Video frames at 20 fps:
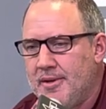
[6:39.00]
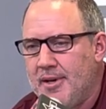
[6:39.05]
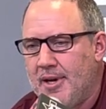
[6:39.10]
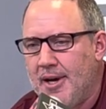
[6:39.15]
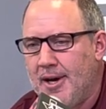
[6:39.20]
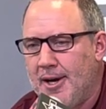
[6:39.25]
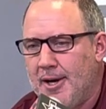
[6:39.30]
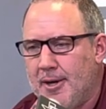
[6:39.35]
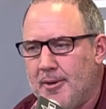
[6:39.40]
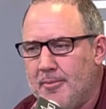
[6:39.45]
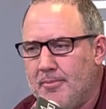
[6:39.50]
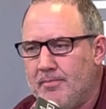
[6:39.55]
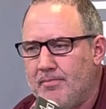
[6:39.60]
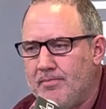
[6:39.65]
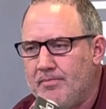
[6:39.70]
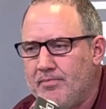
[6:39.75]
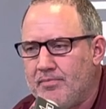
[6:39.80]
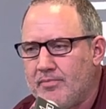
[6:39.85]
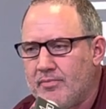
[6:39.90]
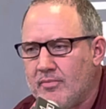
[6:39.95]

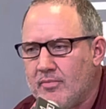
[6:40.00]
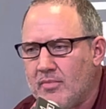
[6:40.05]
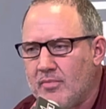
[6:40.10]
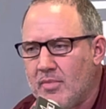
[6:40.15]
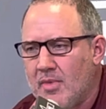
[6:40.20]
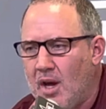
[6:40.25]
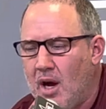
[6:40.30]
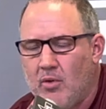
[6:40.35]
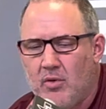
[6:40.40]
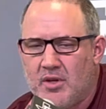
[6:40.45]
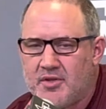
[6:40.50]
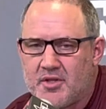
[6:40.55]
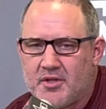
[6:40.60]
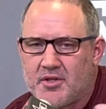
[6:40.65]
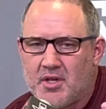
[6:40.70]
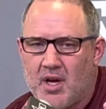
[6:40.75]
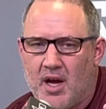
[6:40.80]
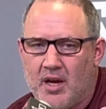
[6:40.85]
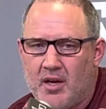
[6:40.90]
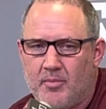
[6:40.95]
I wasn't
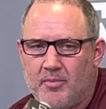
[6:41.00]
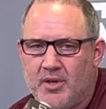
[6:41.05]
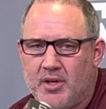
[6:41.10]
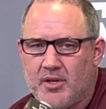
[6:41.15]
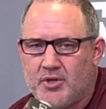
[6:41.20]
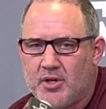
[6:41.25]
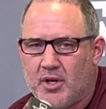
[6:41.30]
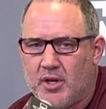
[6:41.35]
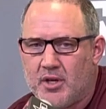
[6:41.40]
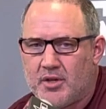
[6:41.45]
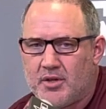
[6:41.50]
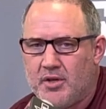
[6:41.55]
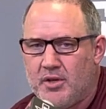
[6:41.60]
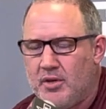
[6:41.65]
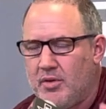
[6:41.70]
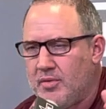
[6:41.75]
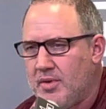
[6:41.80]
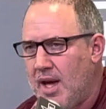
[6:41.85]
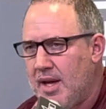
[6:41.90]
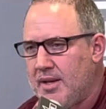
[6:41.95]
trying to be a jerk to
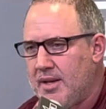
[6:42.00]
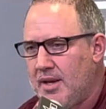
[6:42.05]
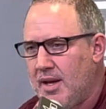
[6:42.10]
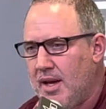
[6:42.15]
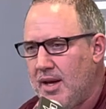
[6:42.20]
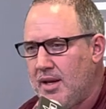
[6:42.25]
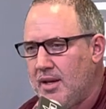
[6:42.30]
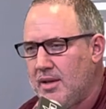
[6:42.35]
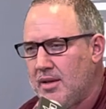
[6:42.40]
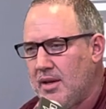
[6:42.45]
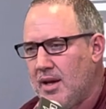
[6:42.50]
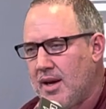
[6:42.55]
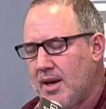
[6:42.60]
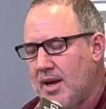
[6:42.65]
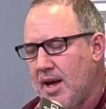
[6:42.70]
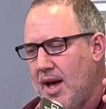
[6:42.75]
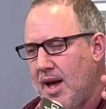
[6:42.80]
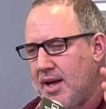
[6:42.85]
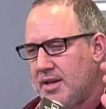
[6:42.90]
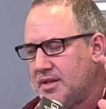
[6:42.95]
you that day. Like,
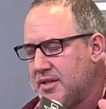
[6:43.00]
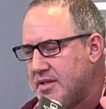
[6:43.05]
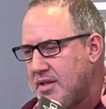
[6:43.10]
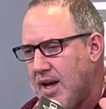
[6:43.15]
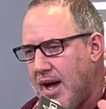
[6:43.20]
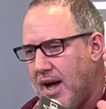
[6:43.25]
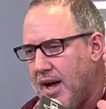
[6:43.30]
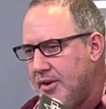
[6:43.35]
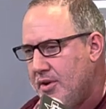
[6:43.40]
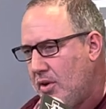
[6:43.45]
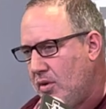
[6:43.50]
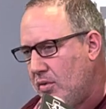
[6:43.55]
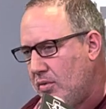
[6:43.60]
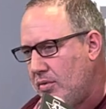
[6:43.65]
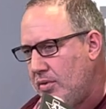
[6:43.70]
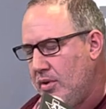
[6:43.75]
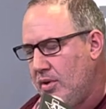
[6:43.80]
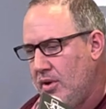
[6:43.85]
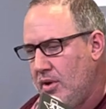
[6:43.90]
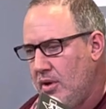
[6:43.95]
I don't
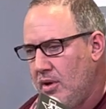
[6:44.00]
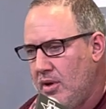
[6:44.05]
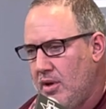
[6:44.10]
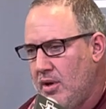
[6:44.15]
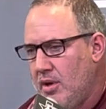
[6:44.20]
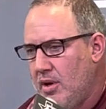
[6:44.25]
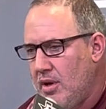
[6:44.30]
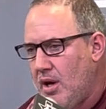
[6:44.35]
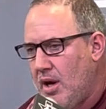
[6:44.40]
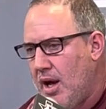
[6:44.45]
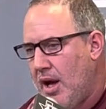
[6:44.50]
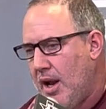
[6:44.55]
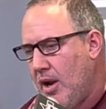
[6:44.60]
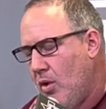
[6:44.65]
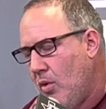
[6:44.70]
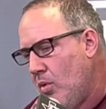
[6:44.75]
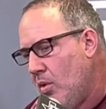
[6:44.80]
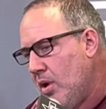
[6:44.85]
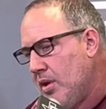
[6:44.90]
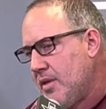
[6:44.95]

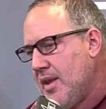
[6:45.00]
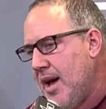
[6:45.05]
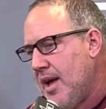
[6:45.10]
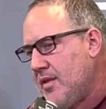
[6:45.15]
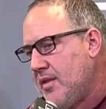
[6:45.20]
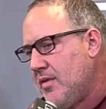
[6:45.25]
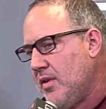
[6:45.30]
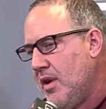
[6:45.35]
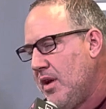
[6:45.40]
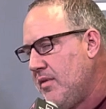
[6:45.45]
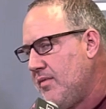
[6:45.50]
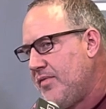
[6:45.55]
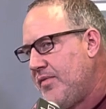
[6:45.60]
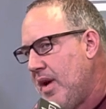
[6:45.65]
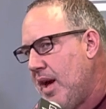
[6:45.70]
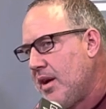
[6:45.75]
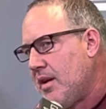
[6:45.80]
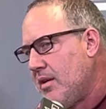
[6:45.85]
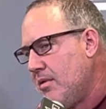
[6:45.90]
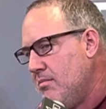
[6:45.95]
want that to
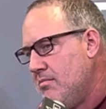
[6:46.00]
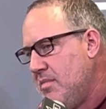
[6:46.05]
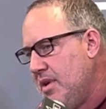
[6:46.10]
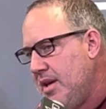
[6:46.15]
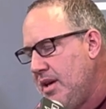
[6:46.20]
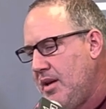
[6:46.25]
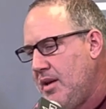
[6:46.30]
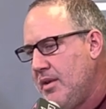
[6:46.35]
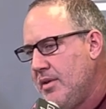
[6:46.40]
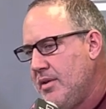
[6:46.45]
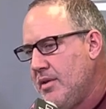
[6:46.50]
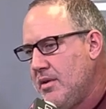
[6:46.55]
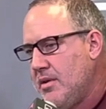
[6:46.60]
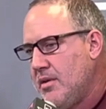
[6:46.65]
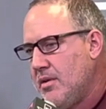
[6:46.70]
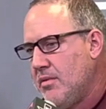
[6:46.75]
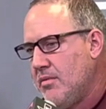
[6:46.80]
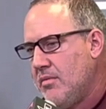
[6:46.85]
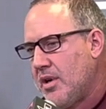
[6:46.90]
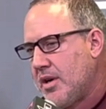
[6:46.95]
infect me,
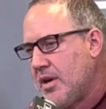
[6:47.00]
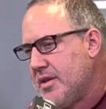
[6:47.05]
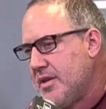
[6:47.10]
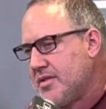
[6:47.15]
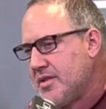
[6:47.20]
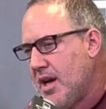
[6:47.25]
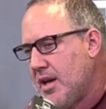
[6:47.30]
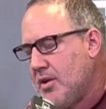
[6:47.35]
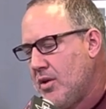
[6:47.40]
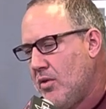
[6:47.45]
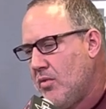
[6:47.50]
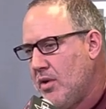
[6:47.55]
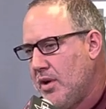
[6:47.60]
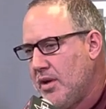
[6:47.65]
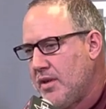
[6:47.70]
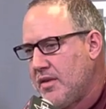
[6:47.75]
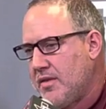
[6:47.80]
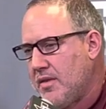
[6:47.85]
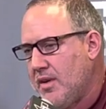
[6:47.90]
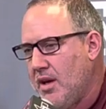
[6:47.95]
because I don't want
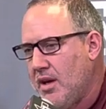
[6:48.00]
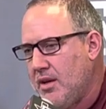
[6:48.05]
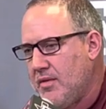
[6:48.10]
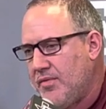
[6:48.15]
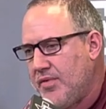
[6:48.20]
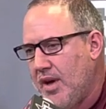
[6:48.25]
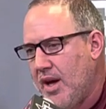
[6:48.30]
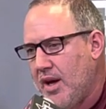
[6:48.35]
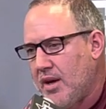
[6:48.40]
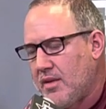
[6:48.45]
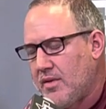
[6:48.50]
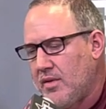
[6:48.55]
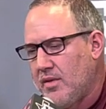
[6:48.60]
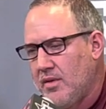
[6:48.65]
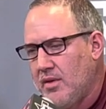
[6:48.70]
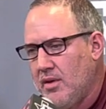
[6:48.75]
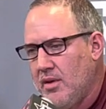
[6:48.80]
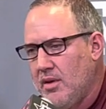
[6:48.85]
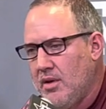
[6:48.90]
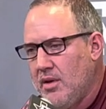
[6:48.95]
it to infect
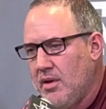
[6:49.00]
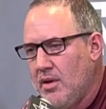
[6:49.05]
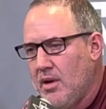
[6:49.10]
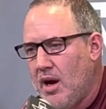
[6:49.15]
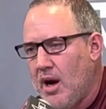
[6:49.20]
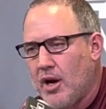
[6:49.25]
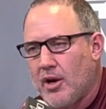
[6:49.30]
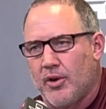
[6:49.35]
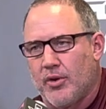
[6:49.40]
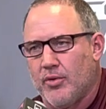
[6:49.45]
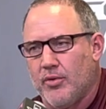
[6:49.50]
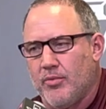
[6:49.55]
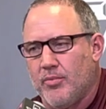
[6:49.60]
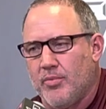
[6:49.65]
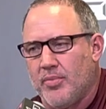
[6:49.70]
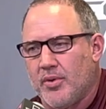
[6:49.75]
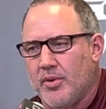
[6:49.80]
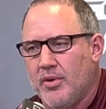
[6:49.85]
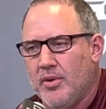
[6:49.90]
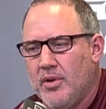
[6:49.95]
our
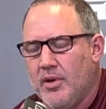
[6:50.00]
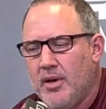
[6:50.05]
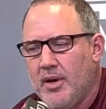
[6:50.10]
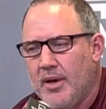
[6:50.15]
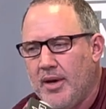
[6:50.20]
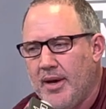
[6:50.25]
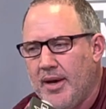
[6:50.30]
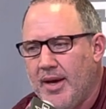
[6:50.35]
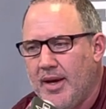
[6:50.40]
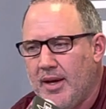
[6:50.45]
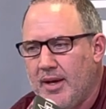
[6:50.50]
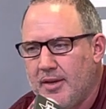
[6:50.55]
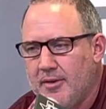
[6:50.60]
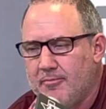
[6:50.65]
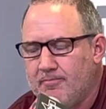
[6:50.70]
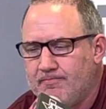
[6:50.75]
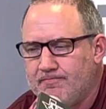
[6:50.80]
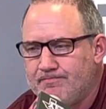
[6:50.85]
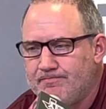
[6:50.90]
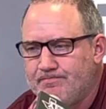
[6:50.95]
group. And